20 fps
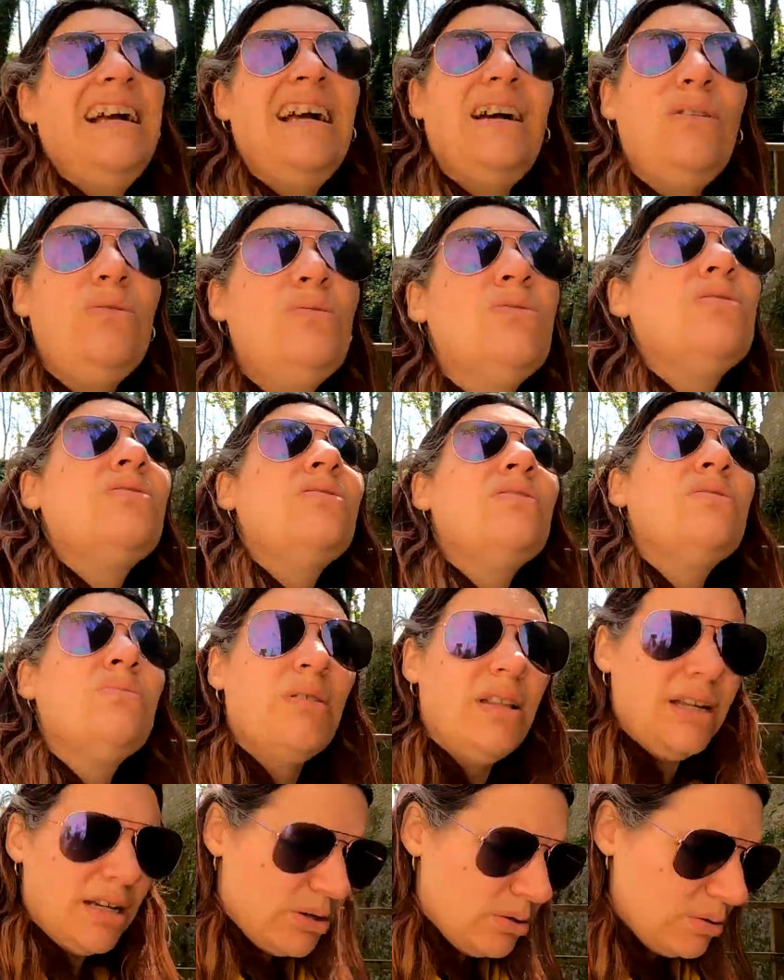house,
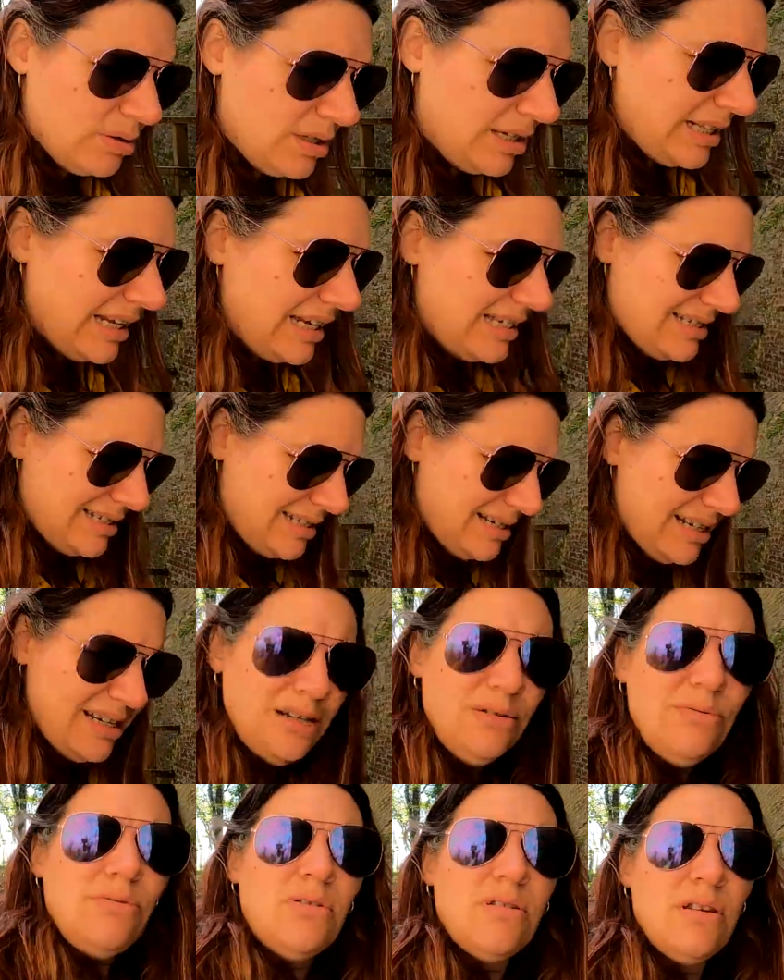what they call the glazing
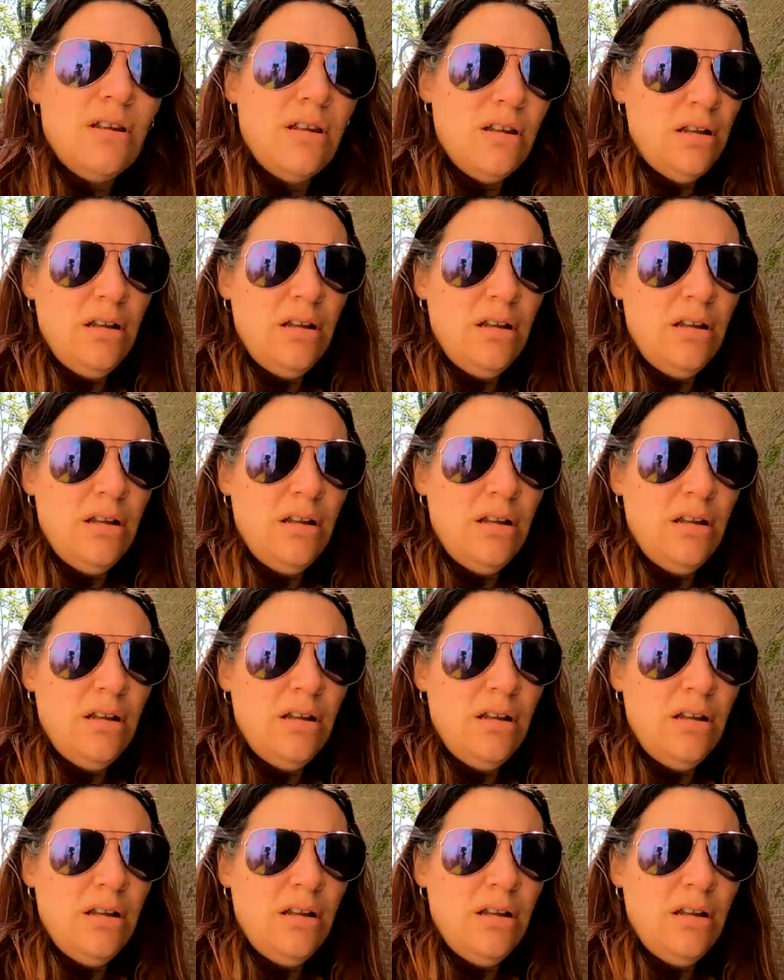house.